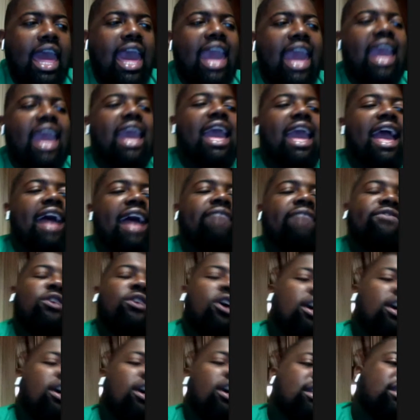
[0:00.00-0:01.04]
Hey, have
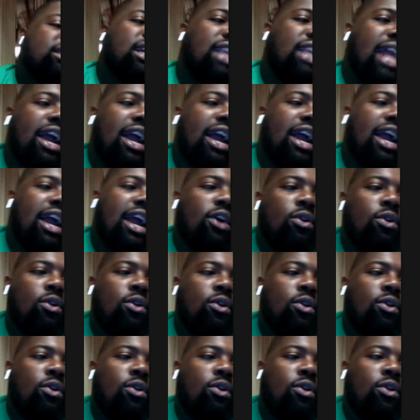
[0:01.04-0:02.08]
y'all seen that
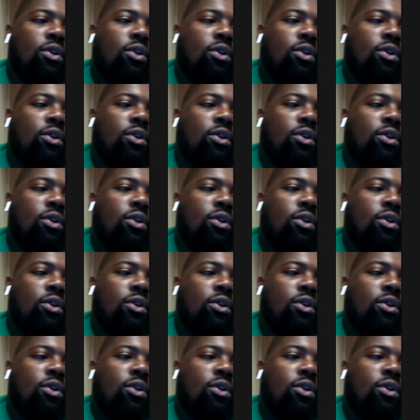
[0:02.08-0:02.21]
quarterback at